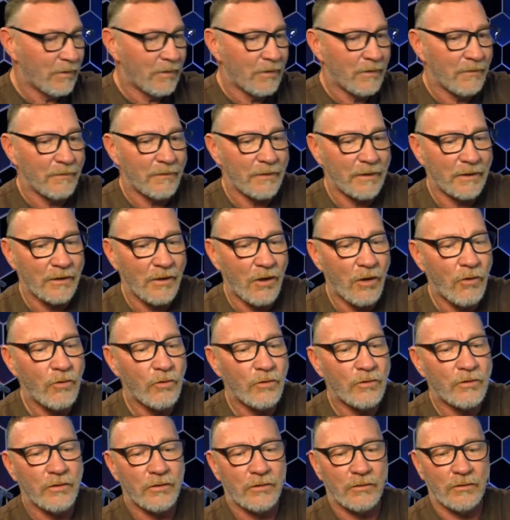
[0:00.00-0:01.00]
The
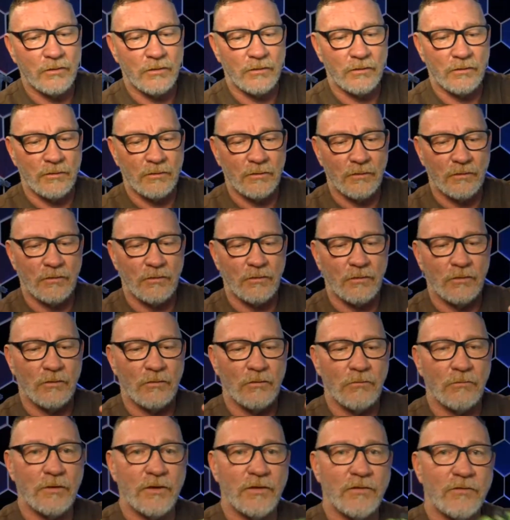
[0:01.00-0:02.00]
Hulk,
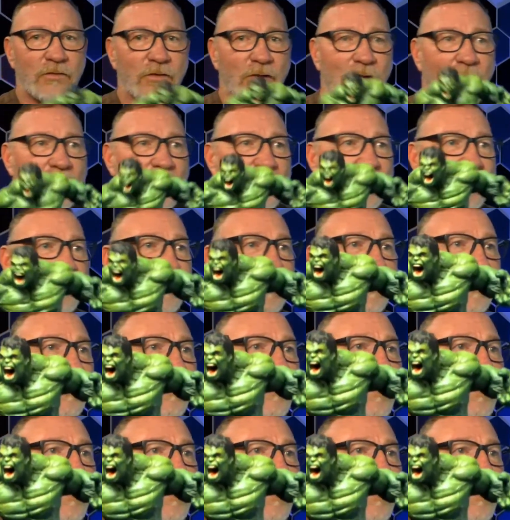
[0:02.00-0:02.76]
which I did